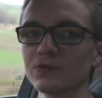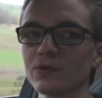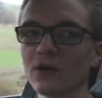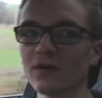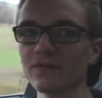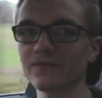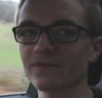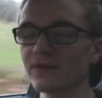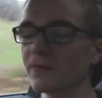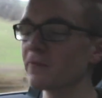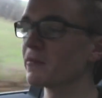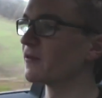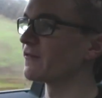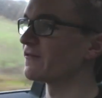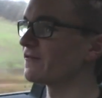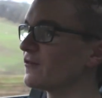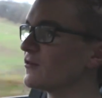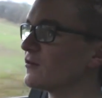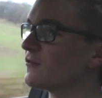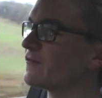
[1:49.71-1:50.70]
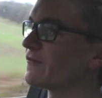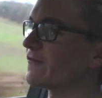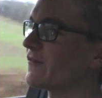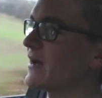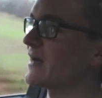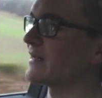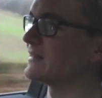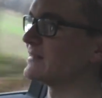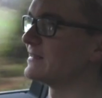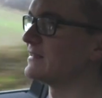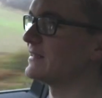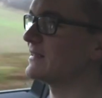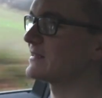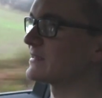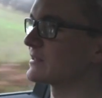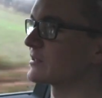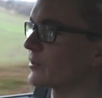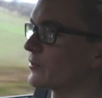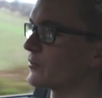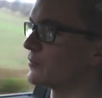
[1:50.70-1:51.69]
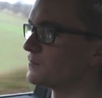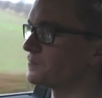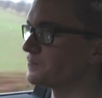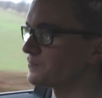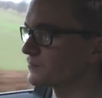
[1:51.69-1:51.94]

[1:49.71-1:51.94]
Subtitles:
got from the full fat Disco,